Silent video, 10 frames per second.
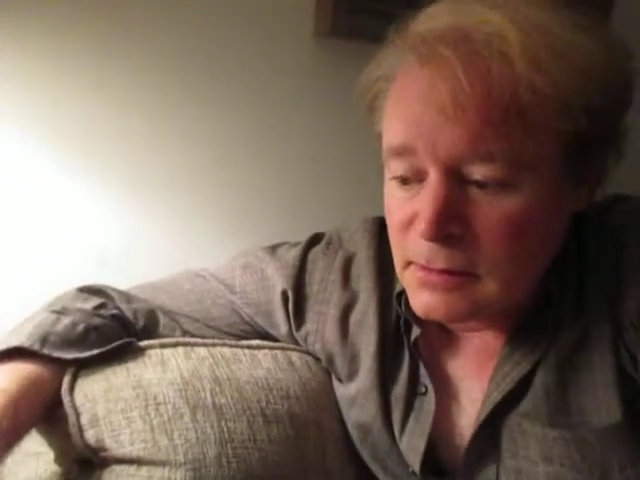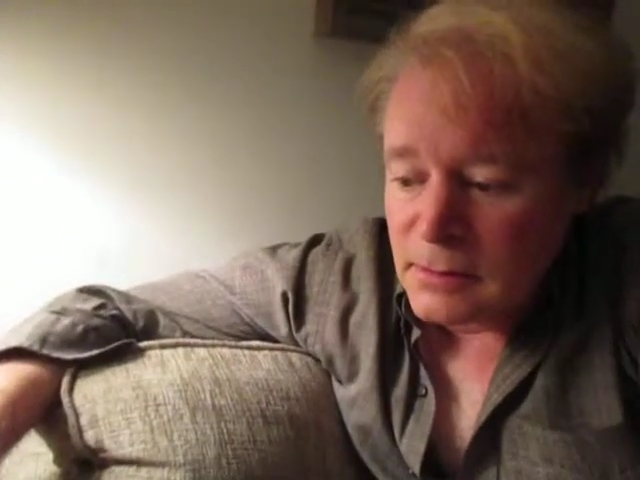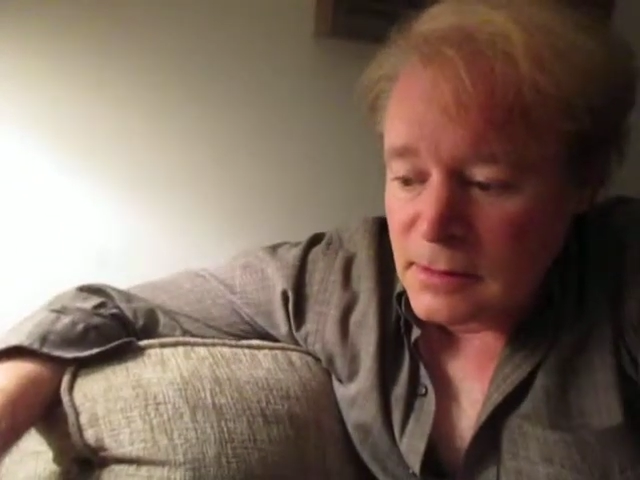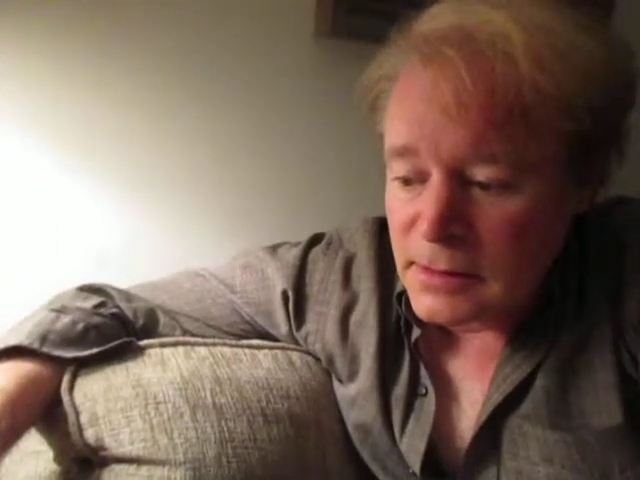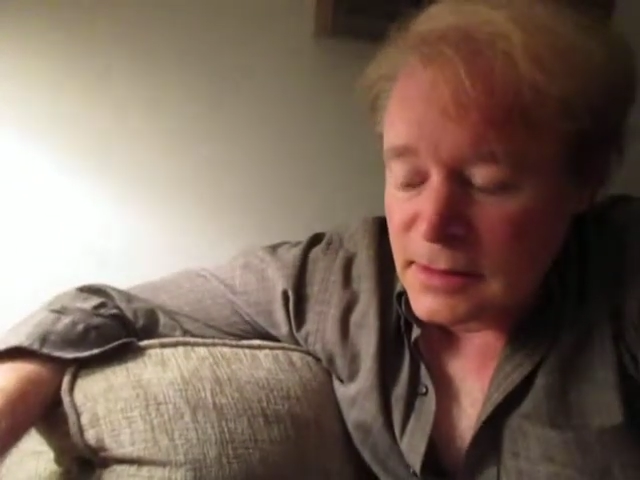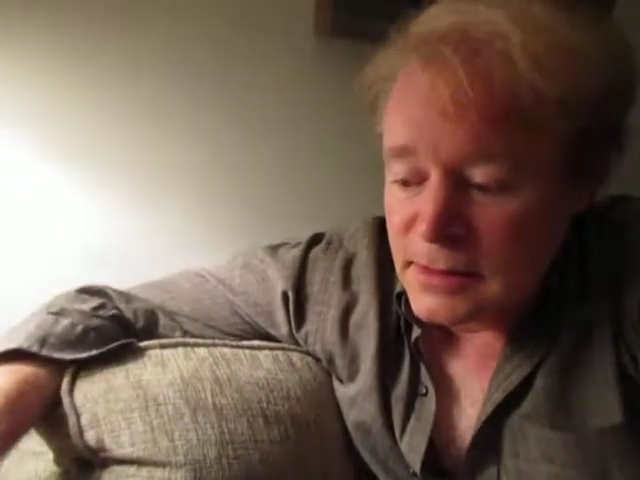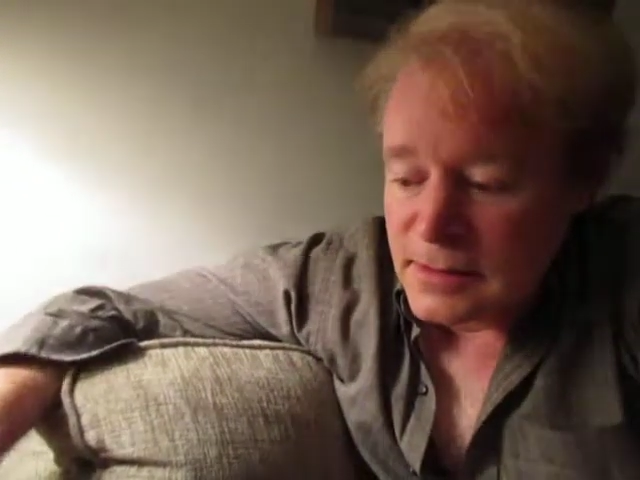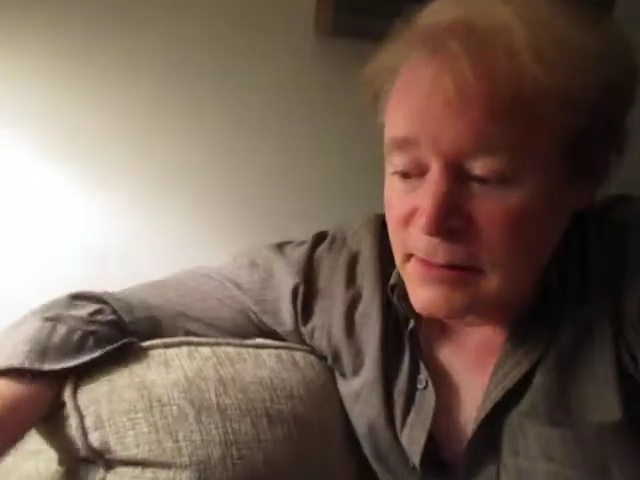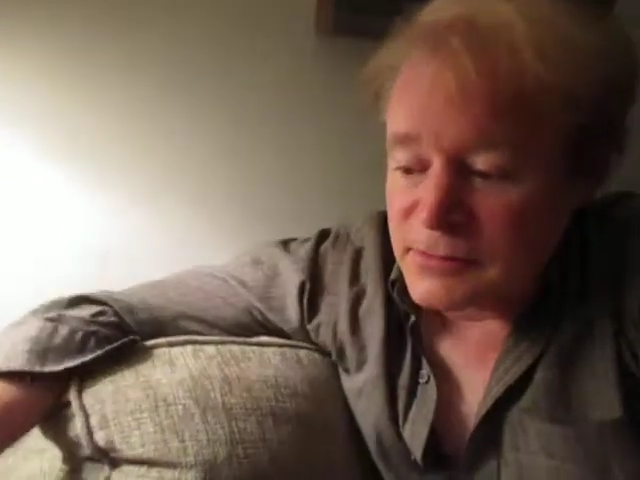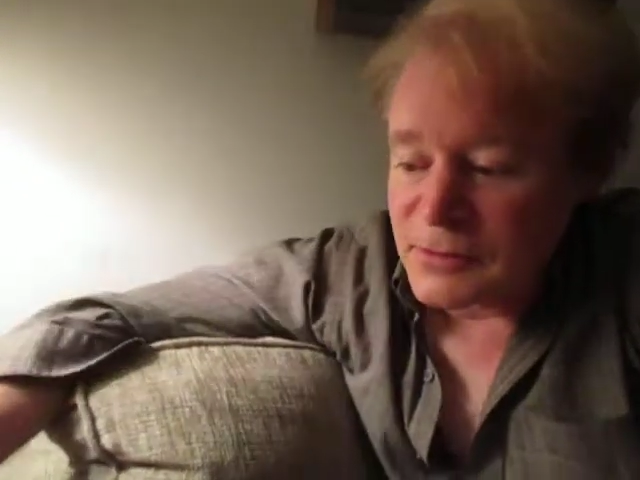And
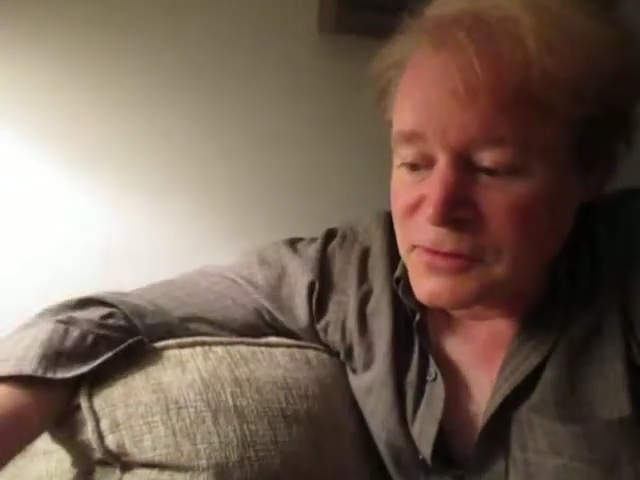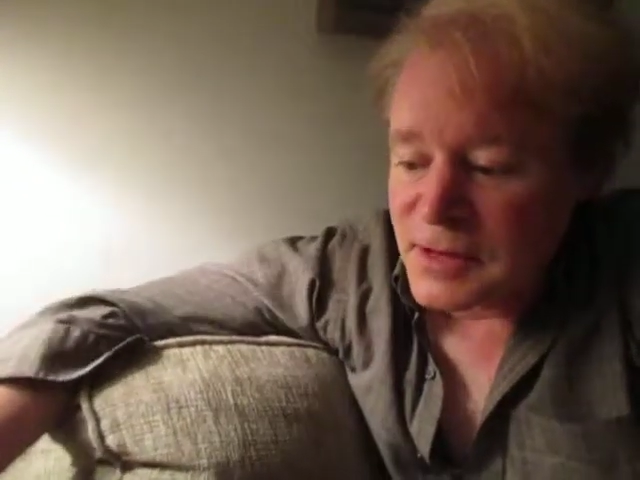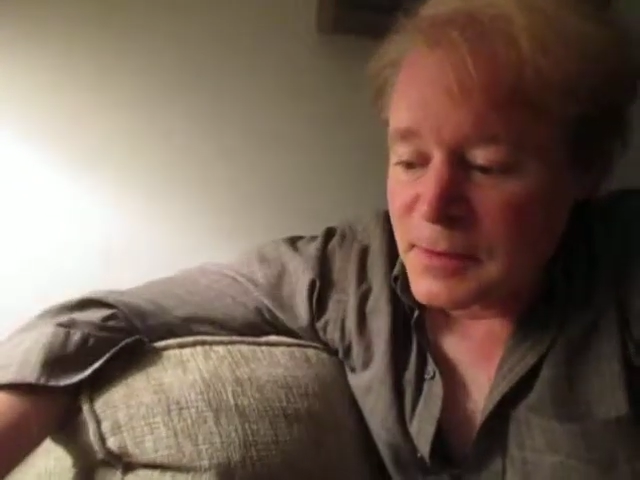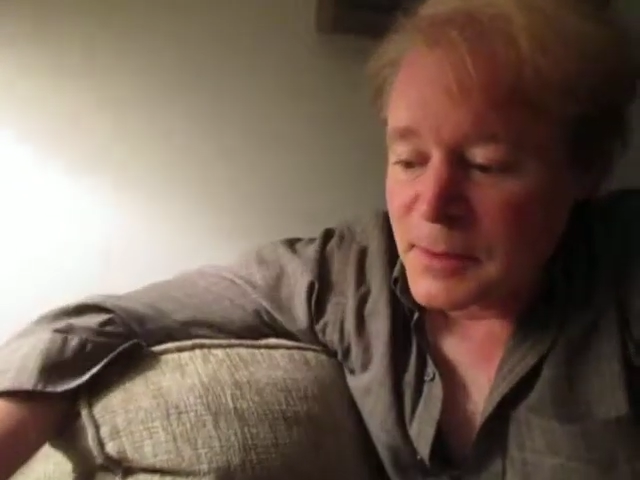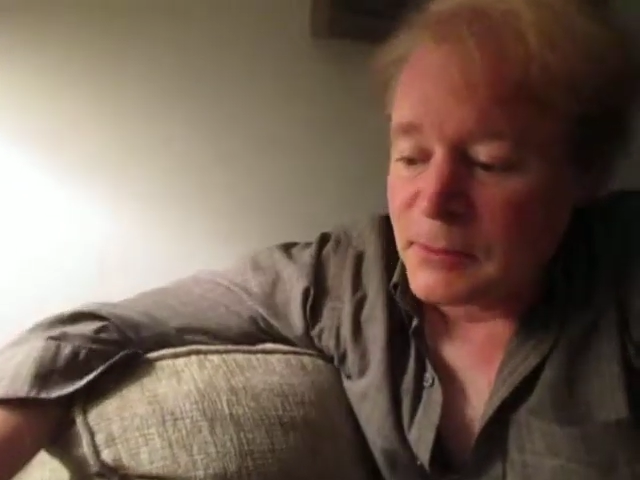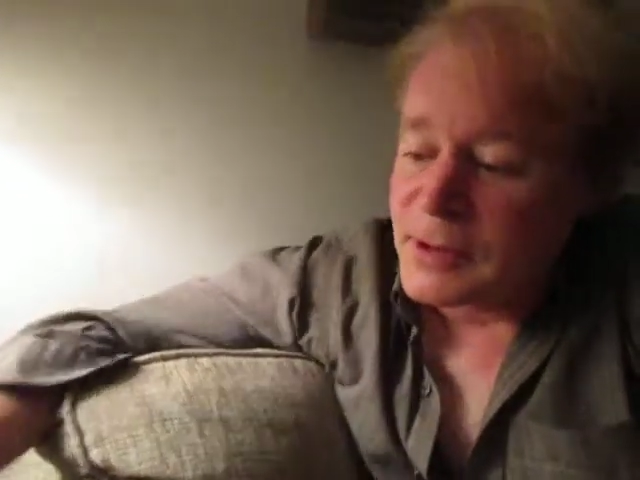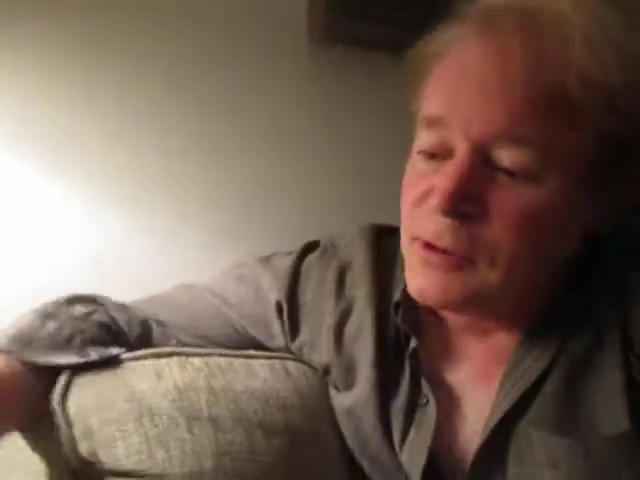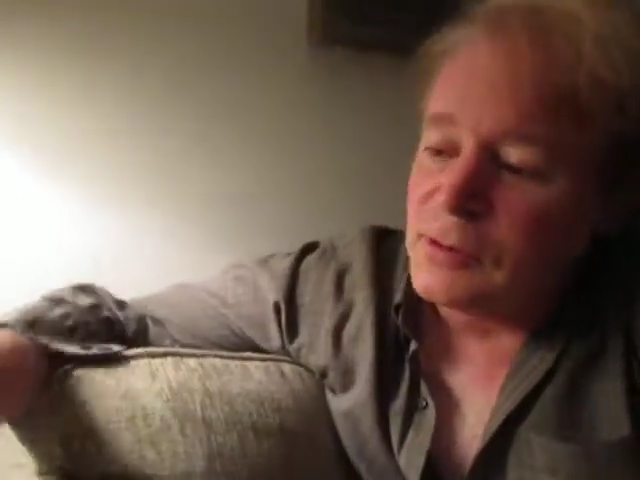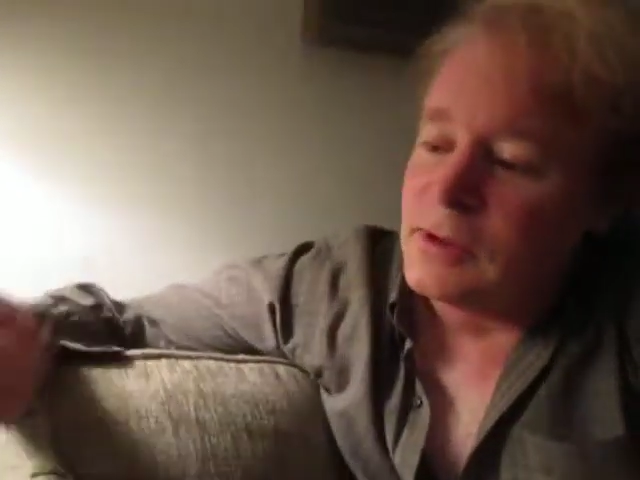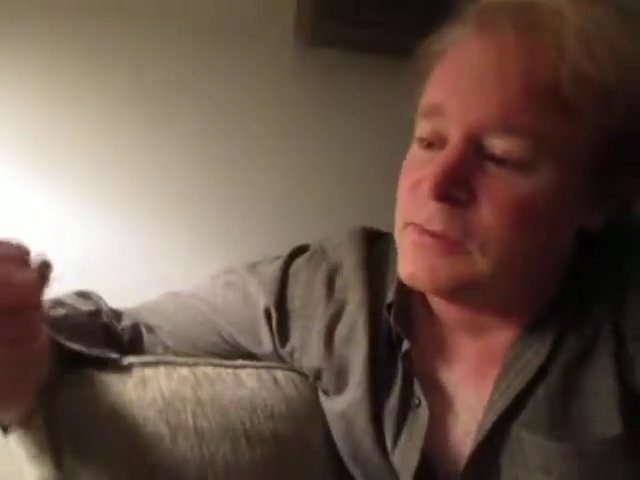I was also thinking it'd be really
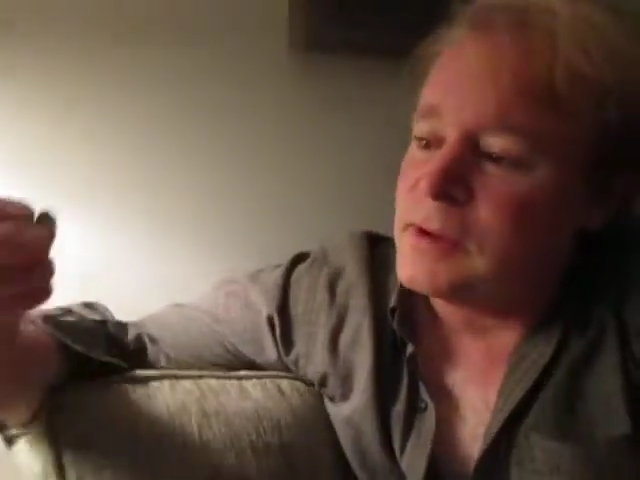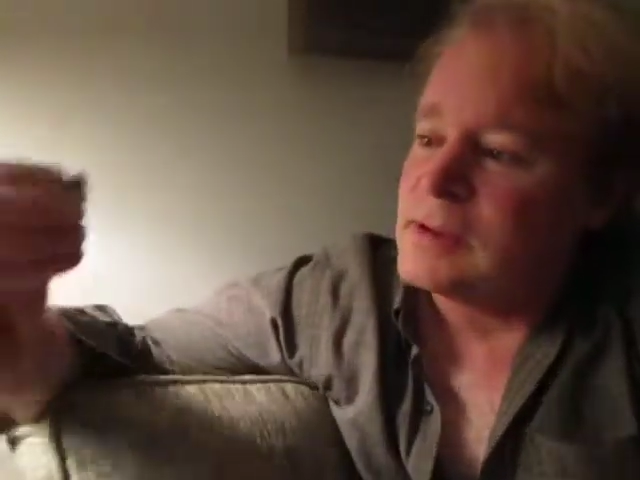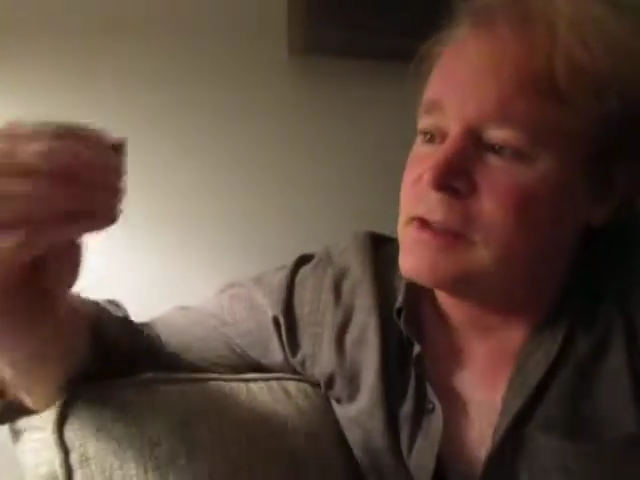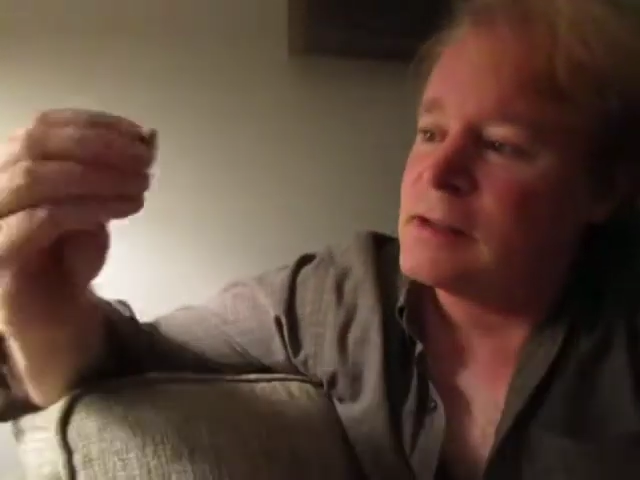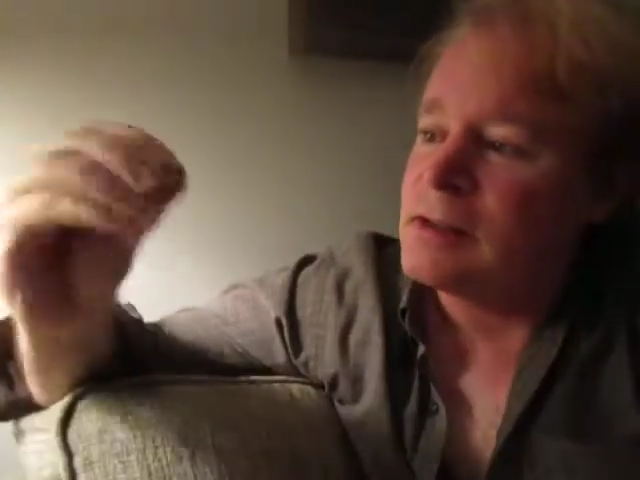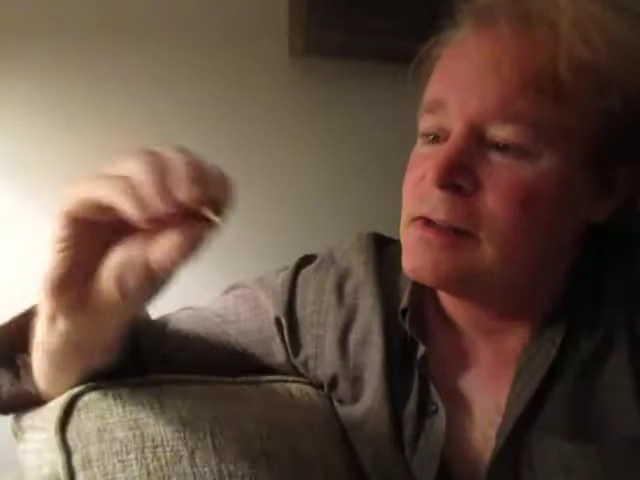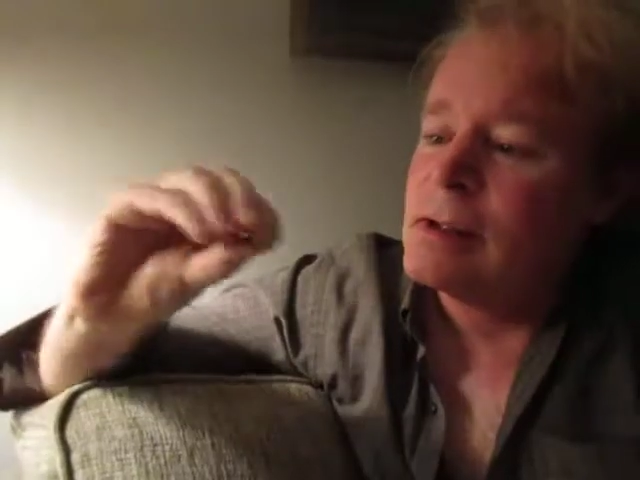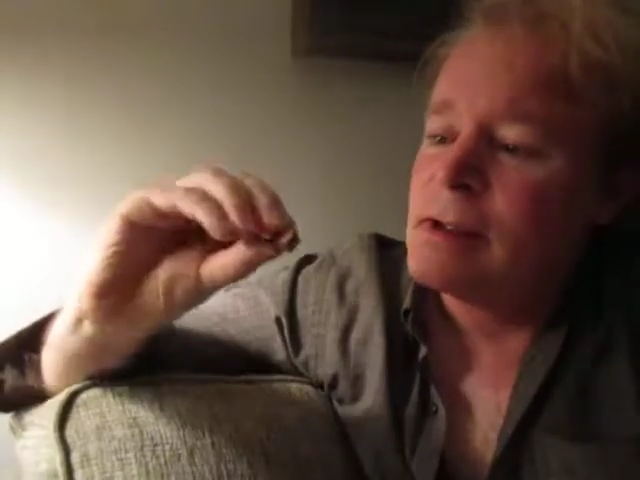cool if it uh,